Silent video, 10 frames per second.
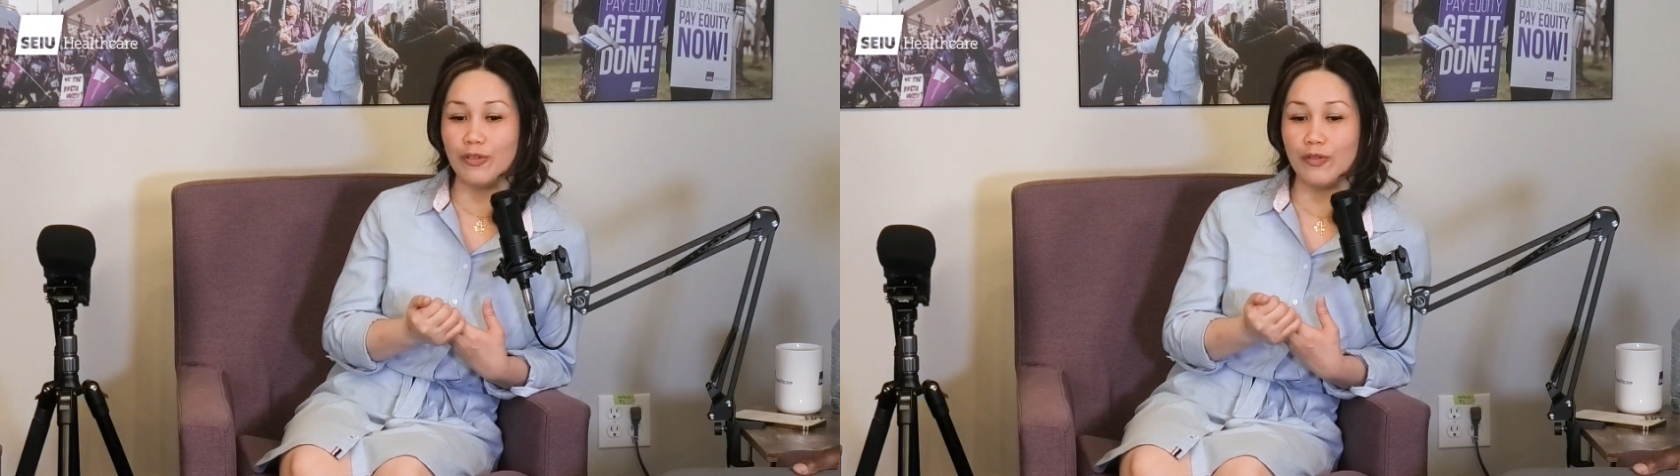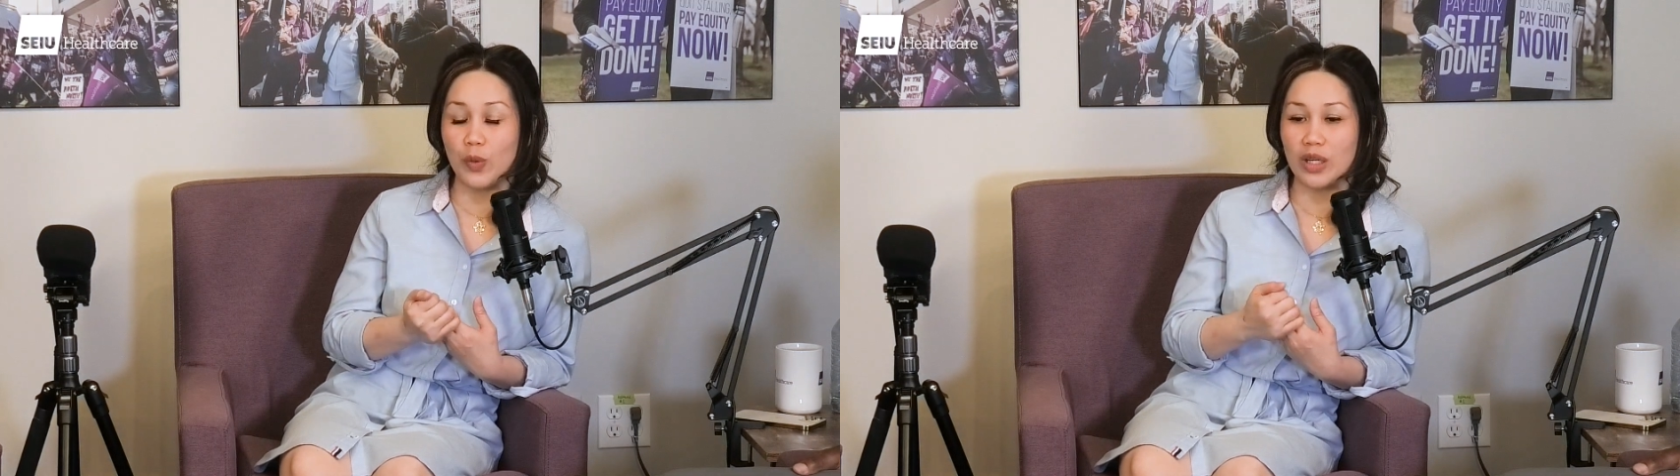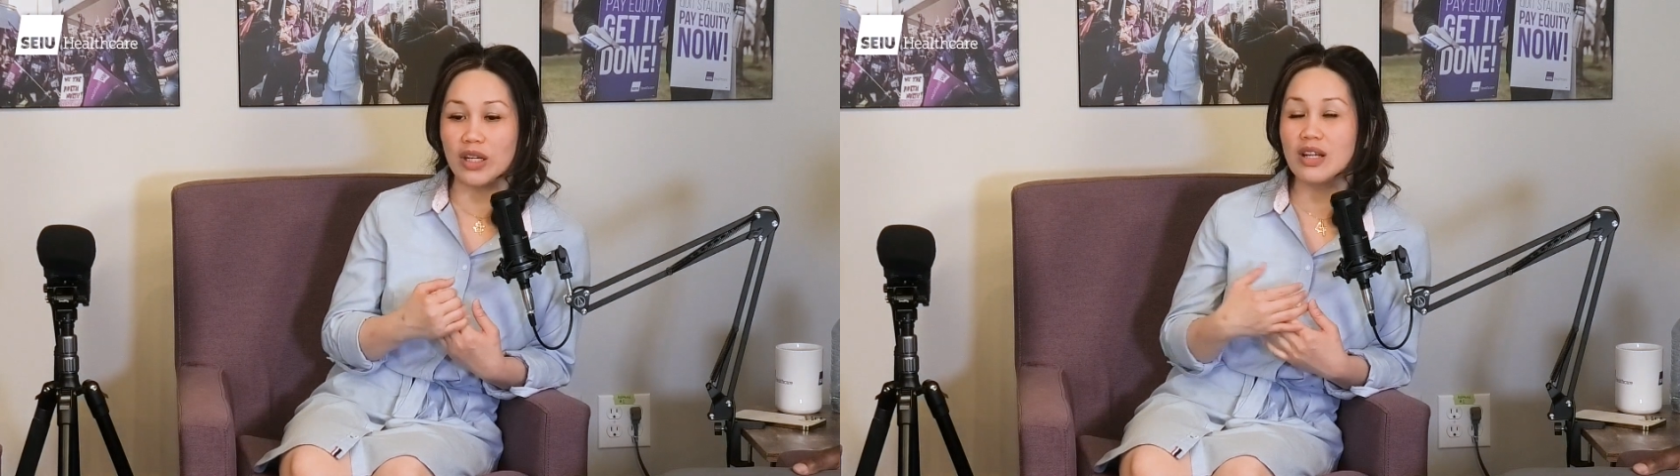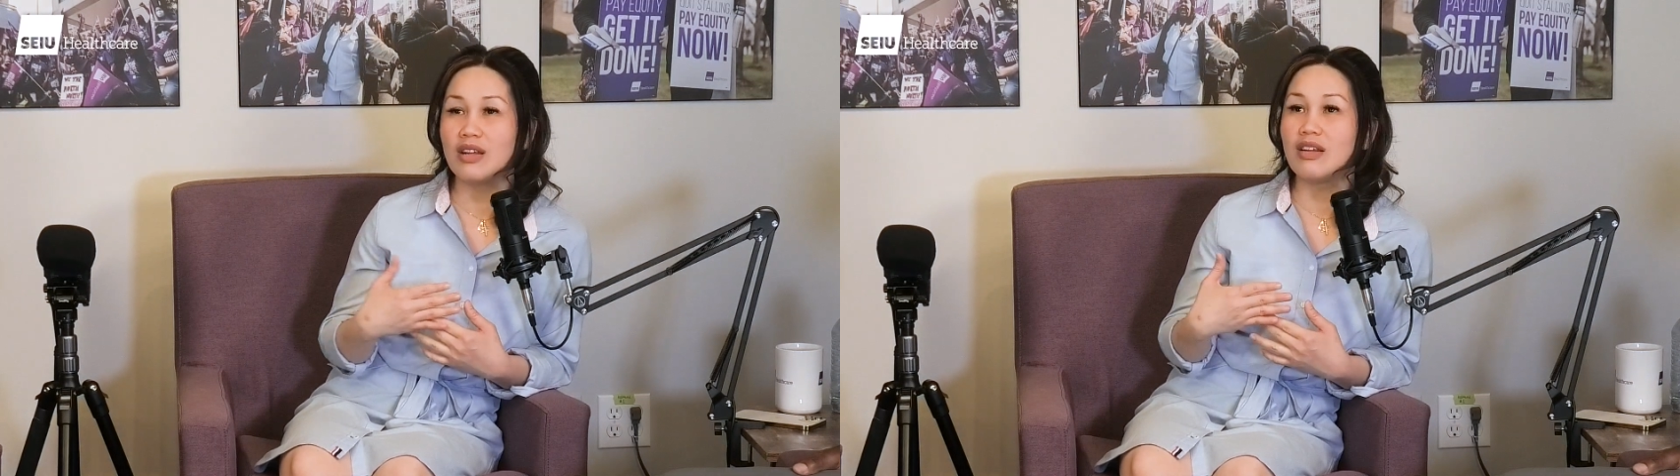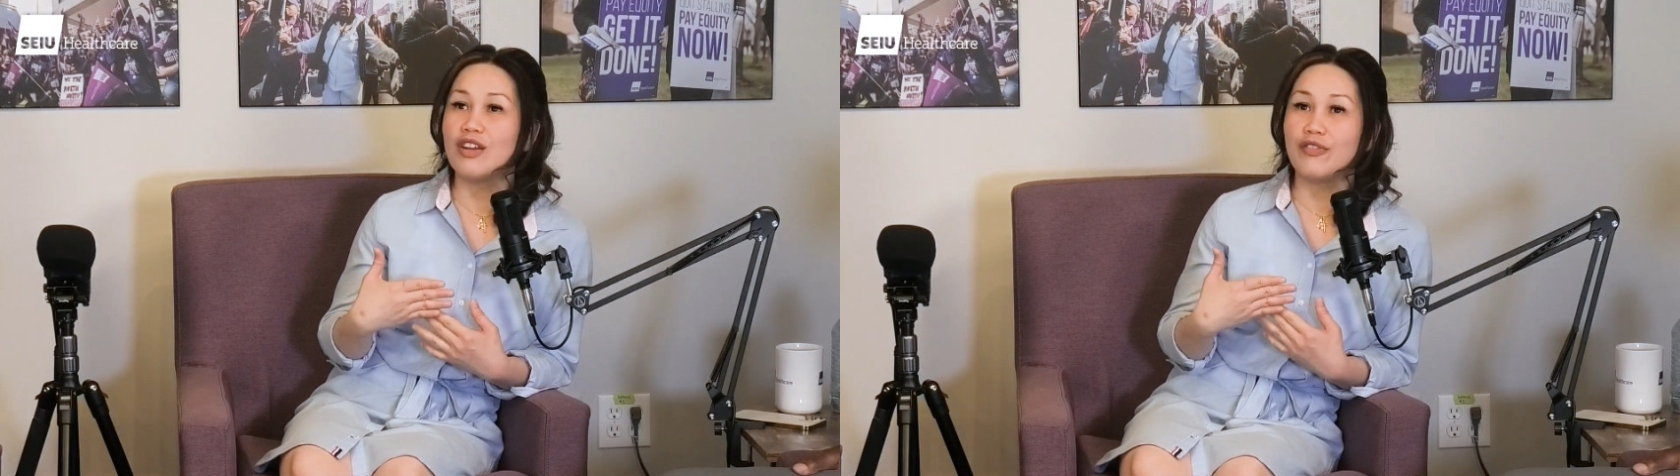for
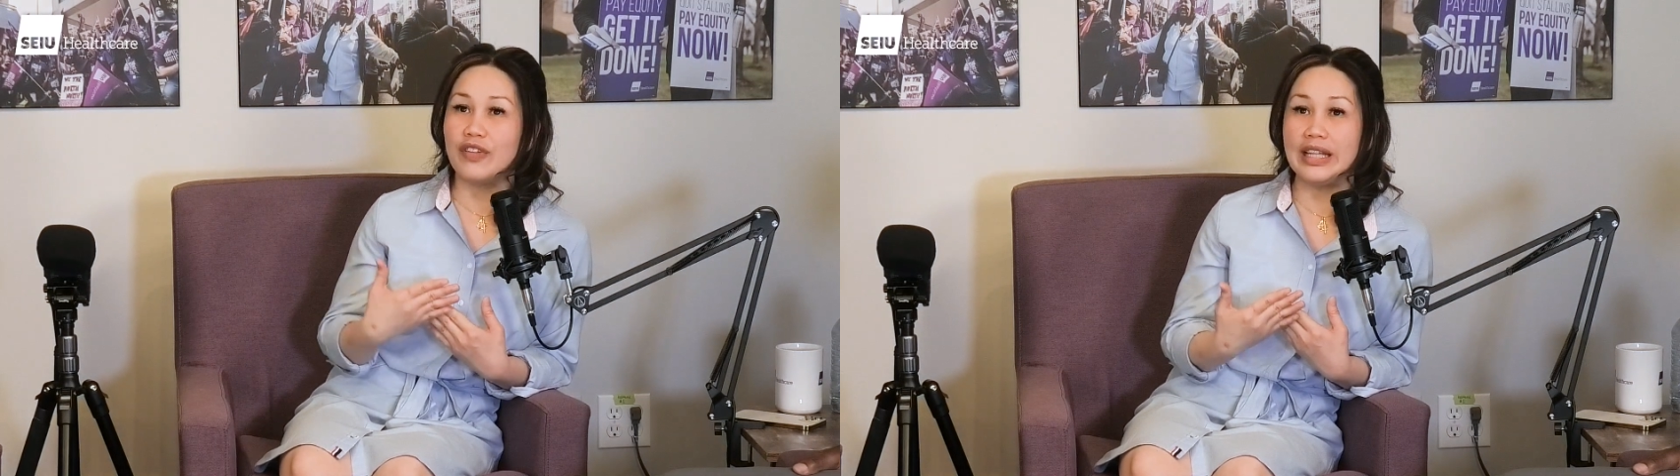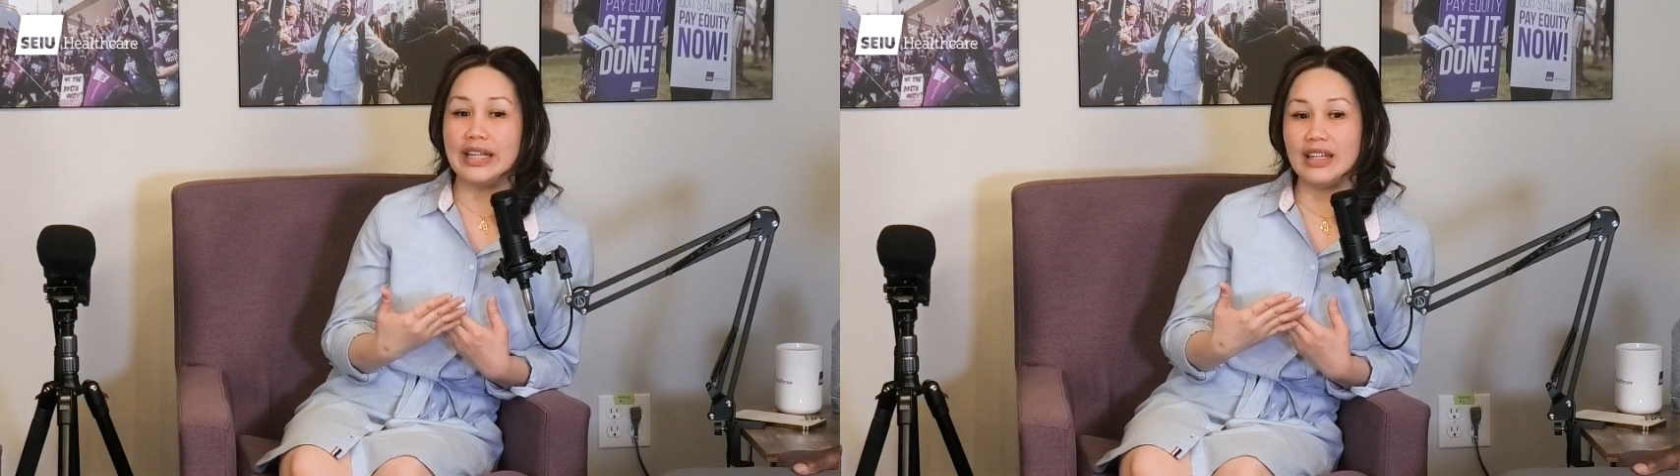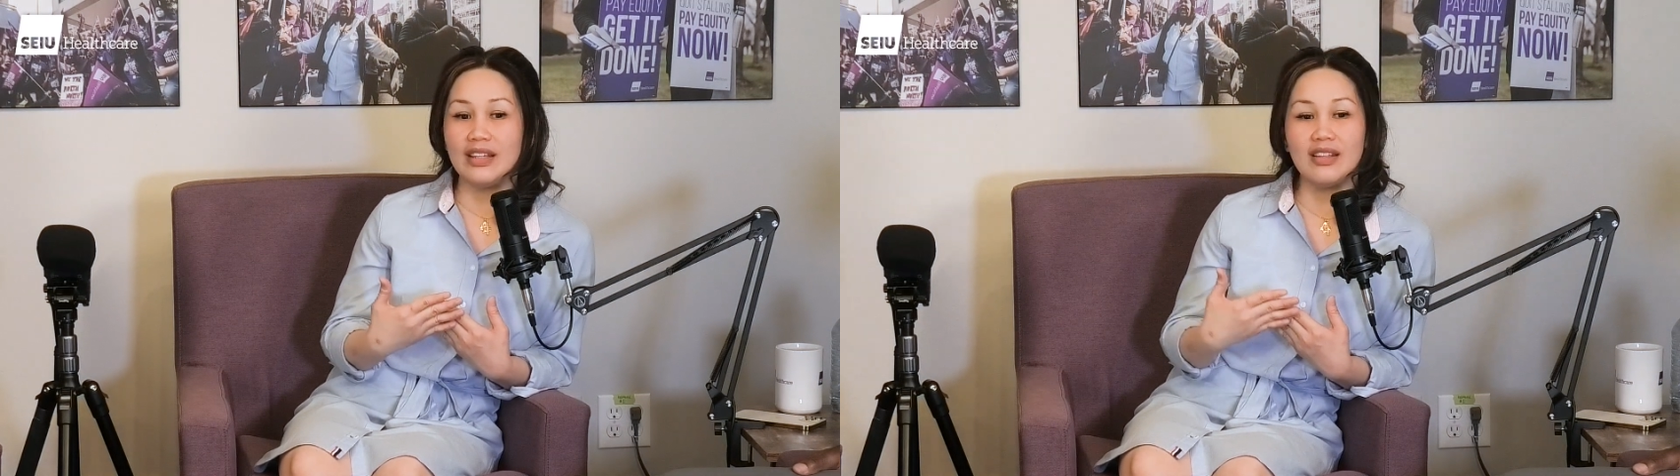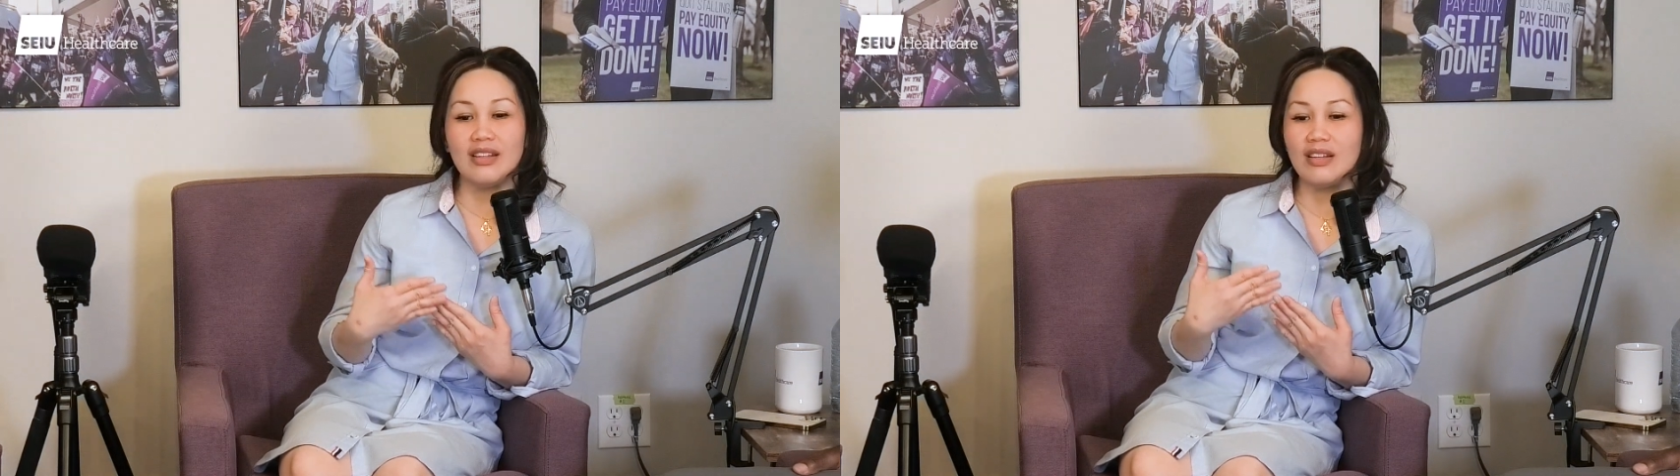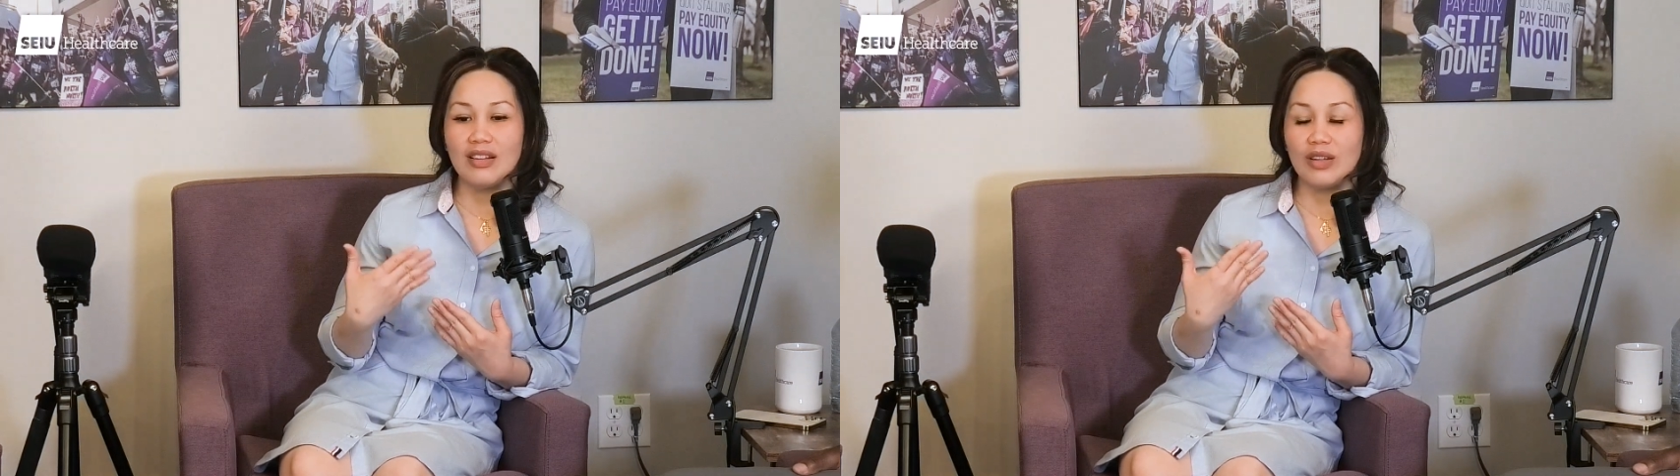filling
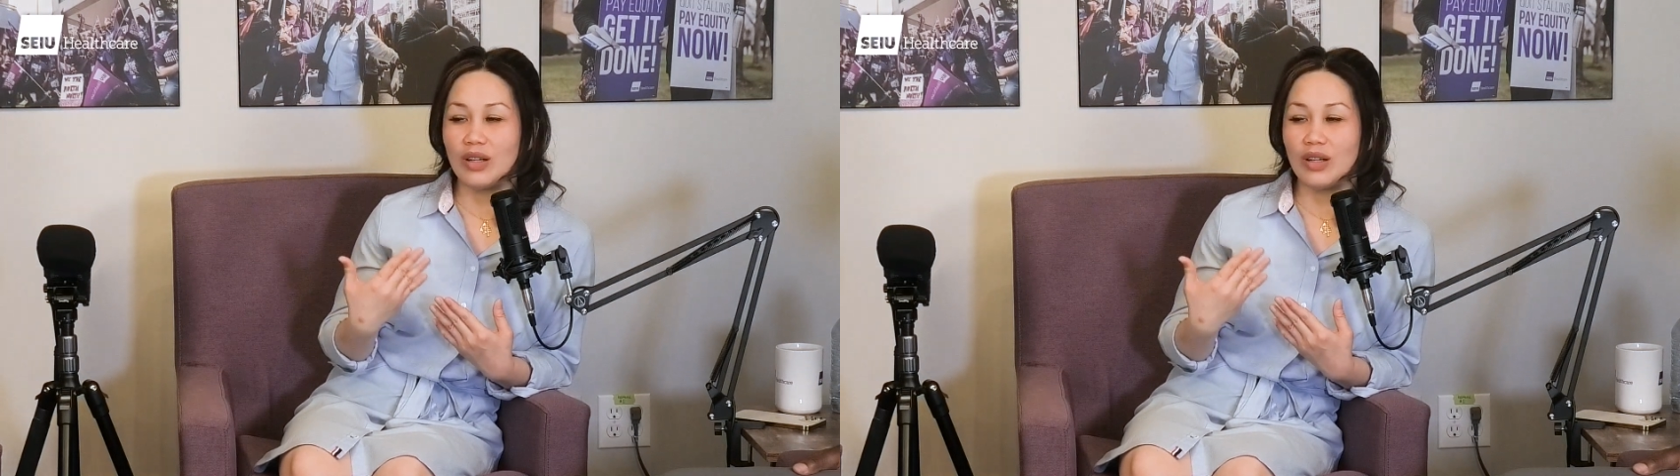in